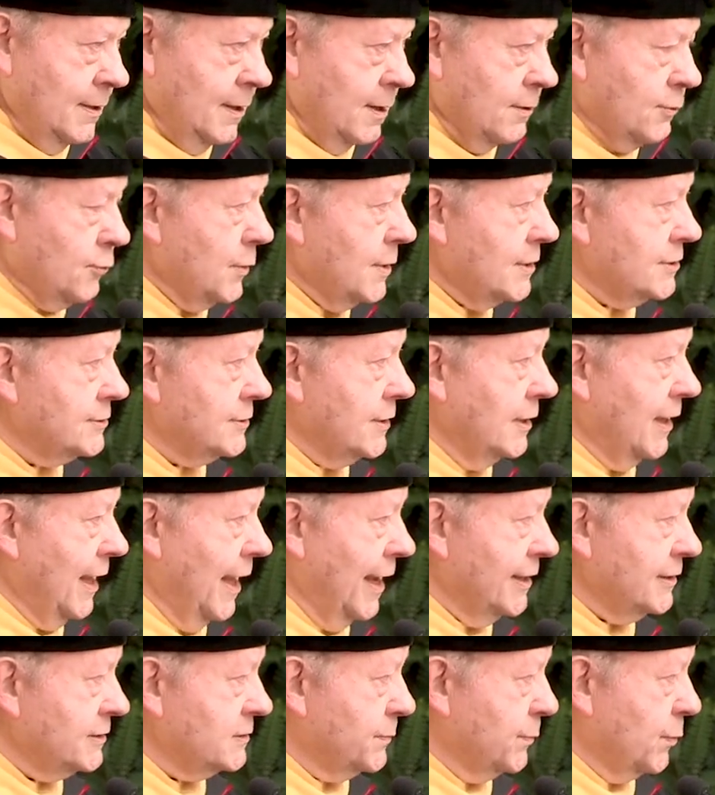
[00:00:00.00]
original
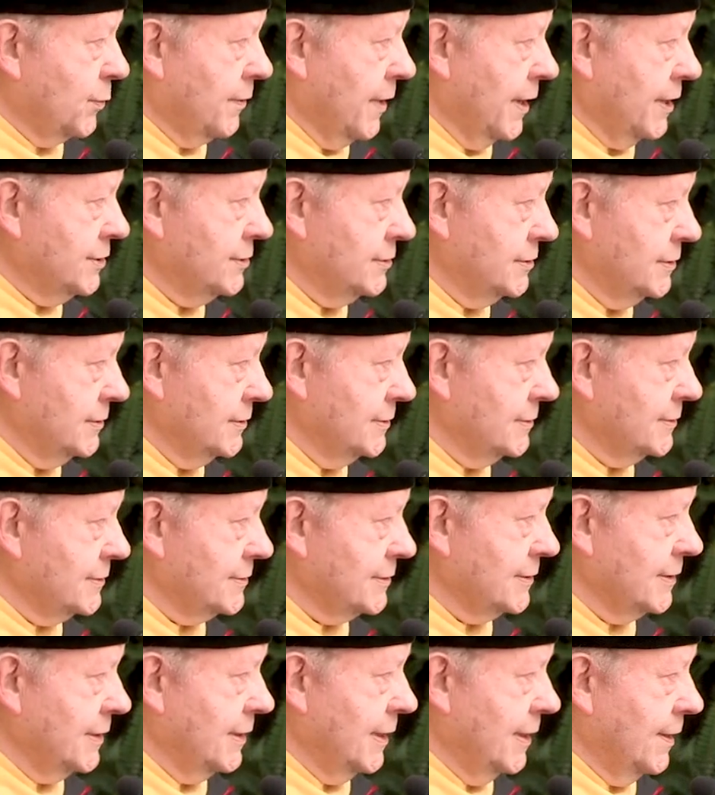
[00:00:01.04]

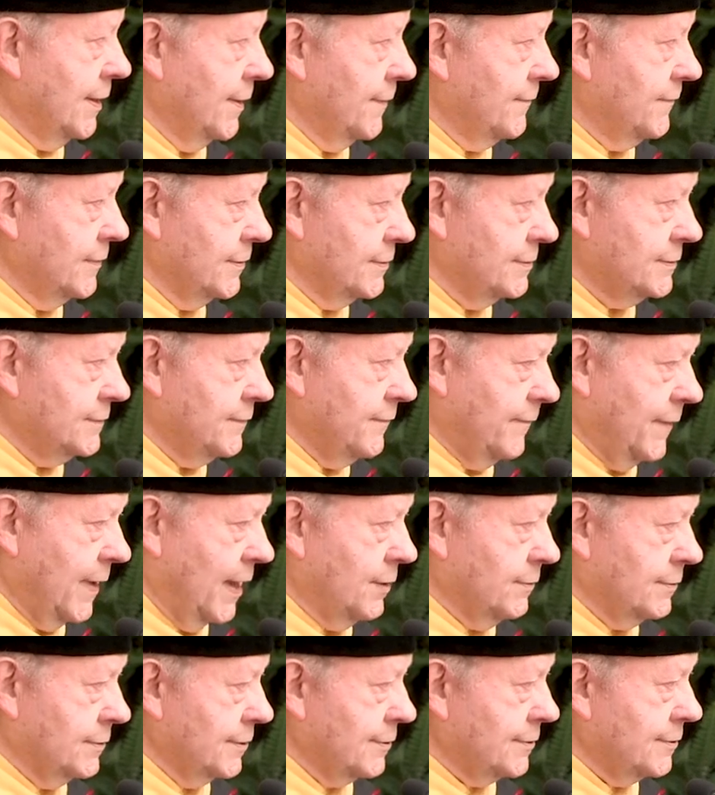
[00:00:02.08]
aspirations of its
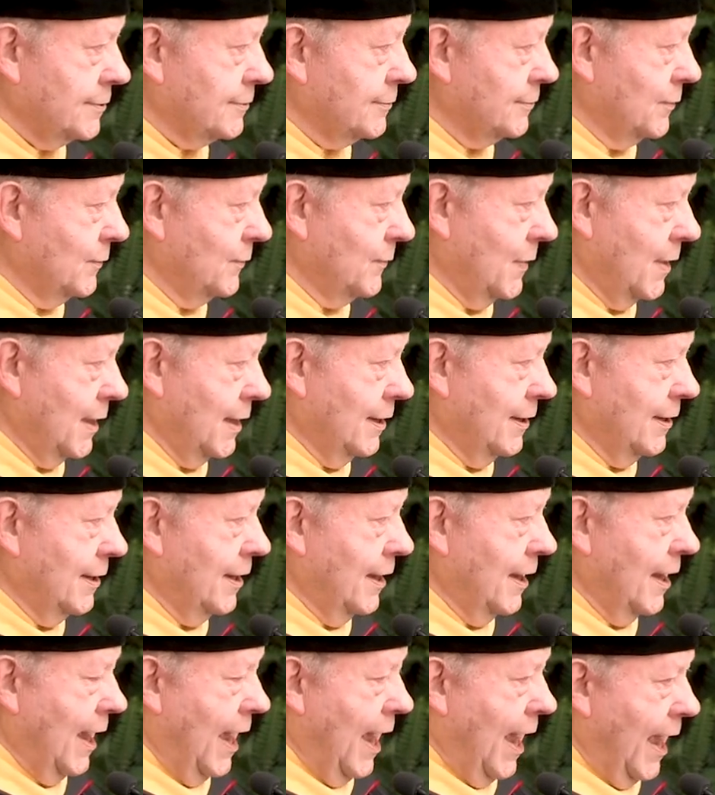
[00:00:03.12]
founder.
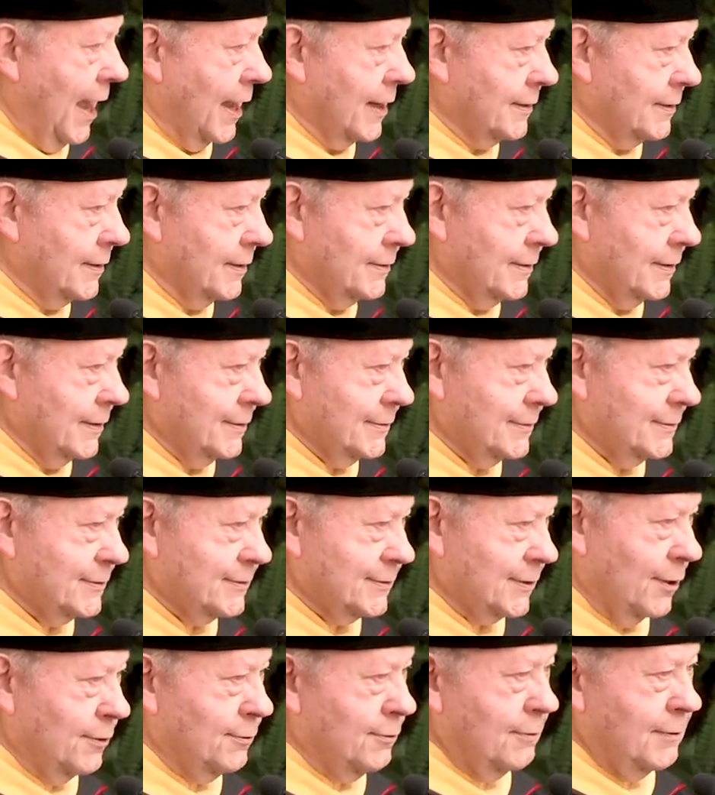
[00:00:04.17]
And
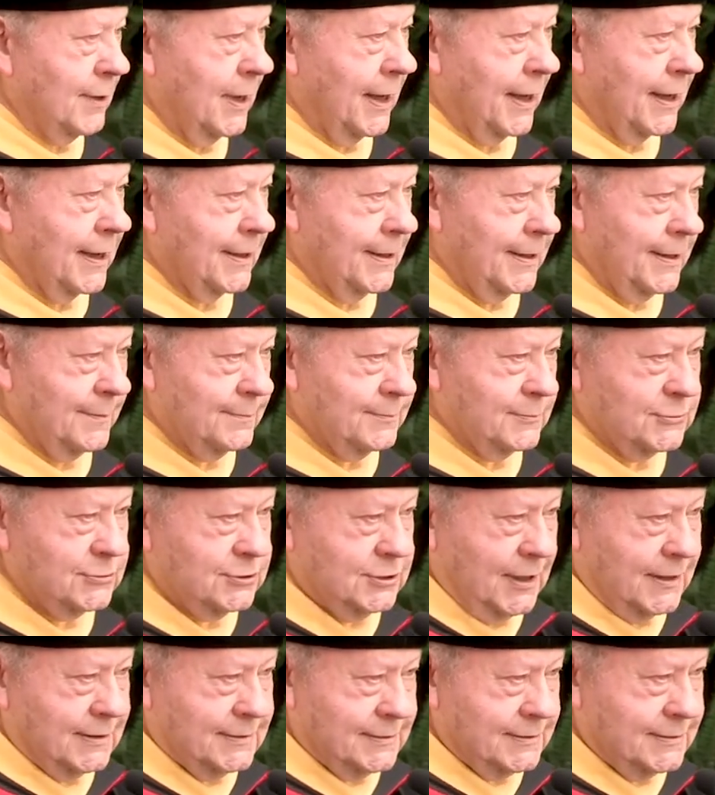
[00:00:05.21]
so I am
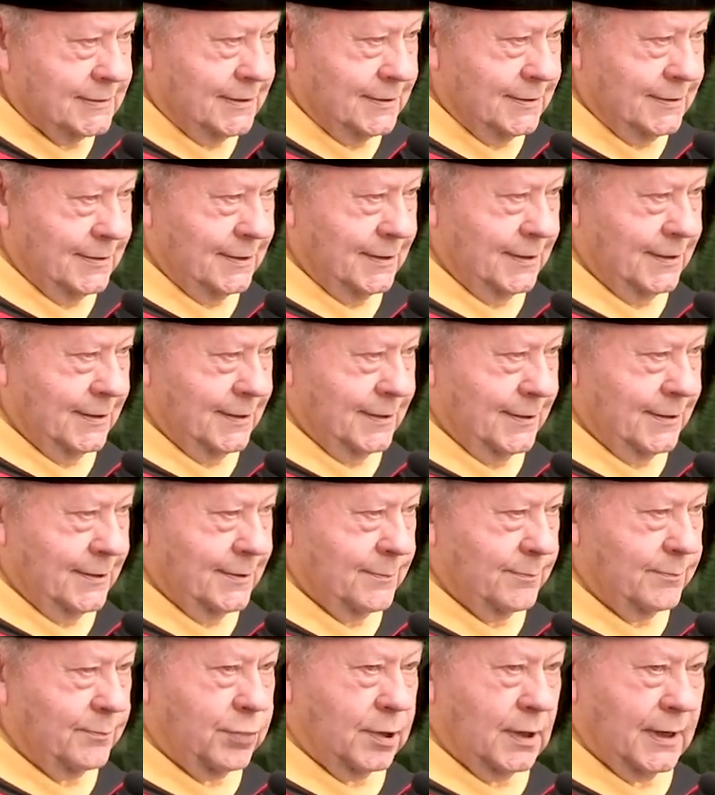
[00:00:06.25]
just
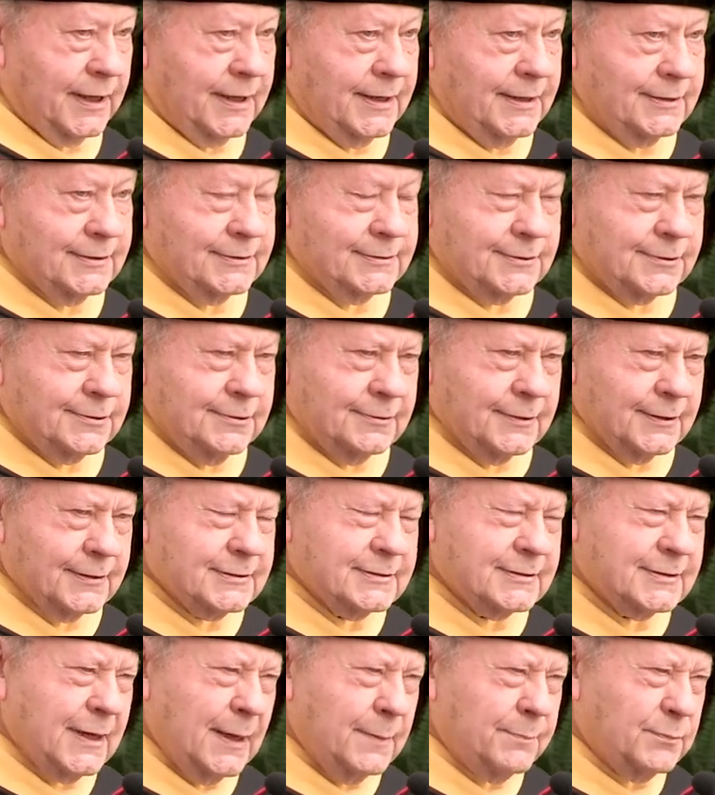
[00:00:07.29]
pleased to
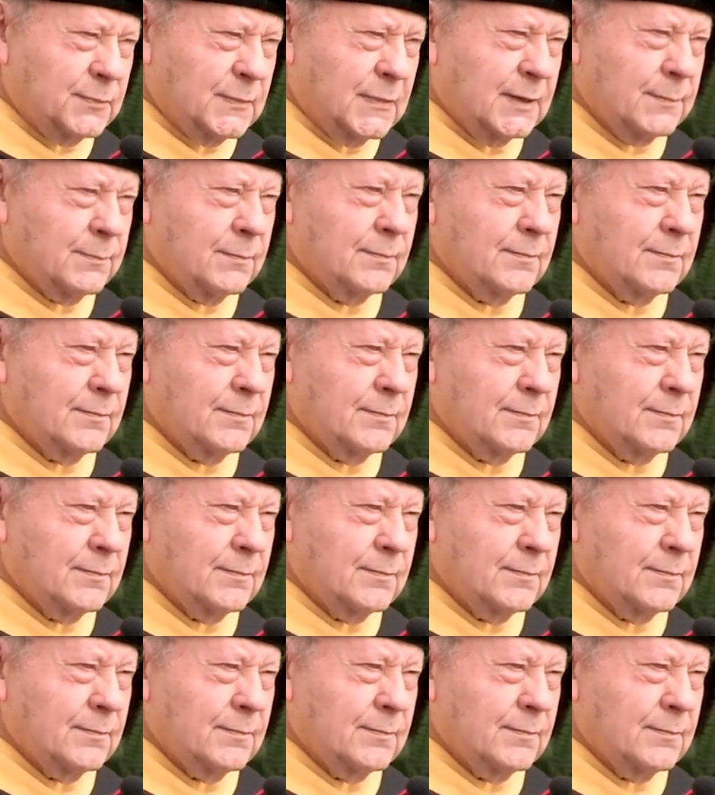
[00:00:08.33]
accept